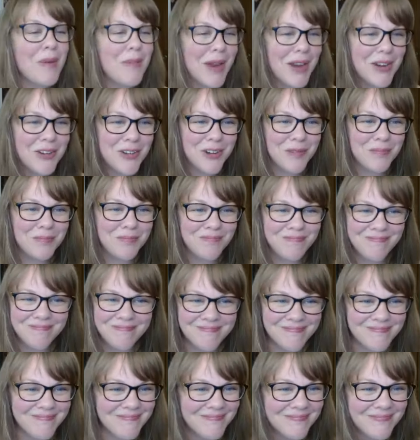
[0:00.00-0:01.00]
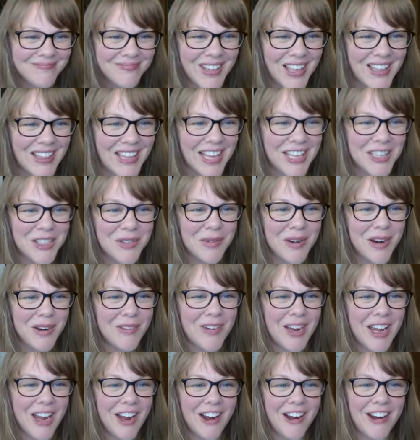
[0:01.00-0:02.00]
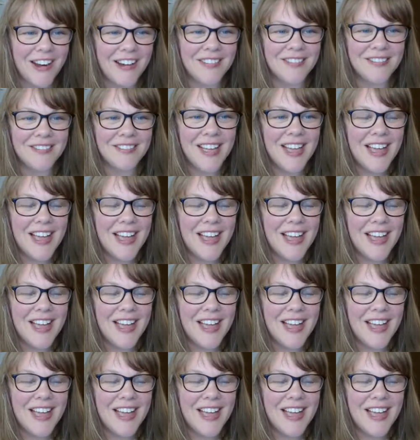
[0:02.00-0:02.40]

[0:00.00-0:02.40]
bedroom. And that's where we are.